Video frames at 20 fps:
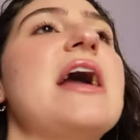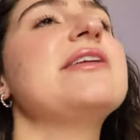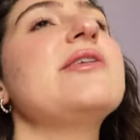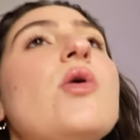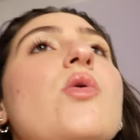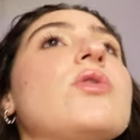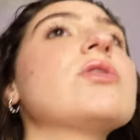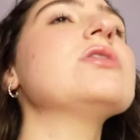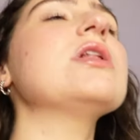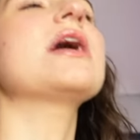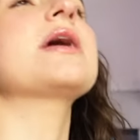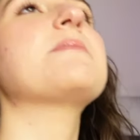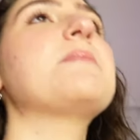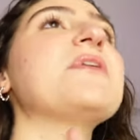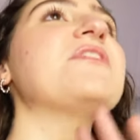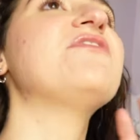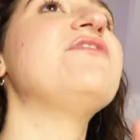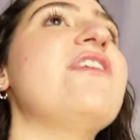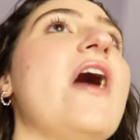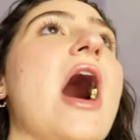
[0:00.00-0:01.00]
I know it'll like
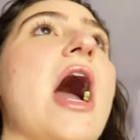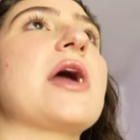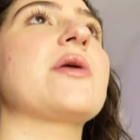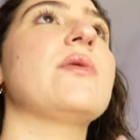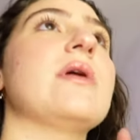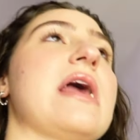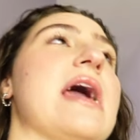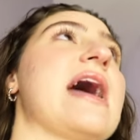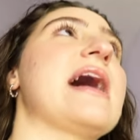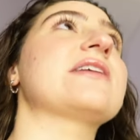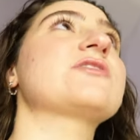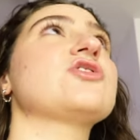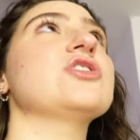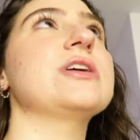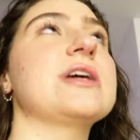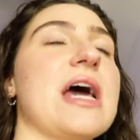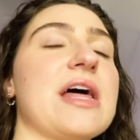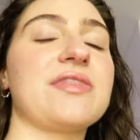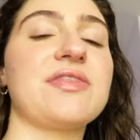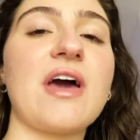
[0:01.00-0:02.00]
be fine when I
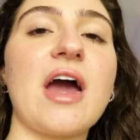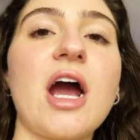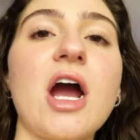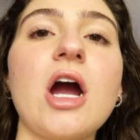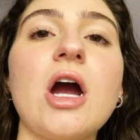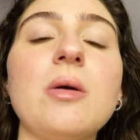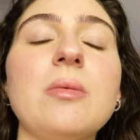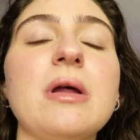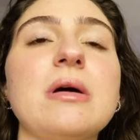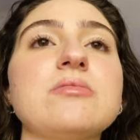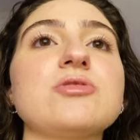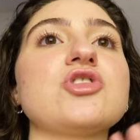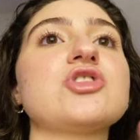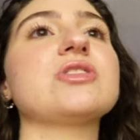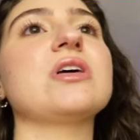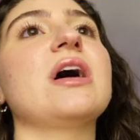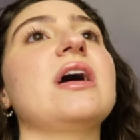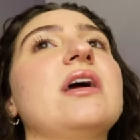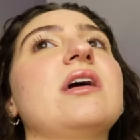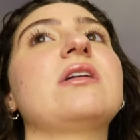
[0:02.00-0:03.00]
actually get there, but I'm
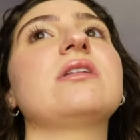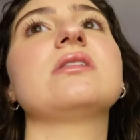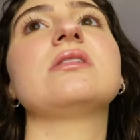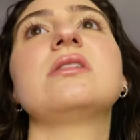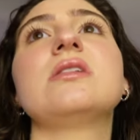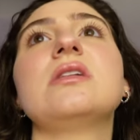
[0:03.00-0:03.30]
just like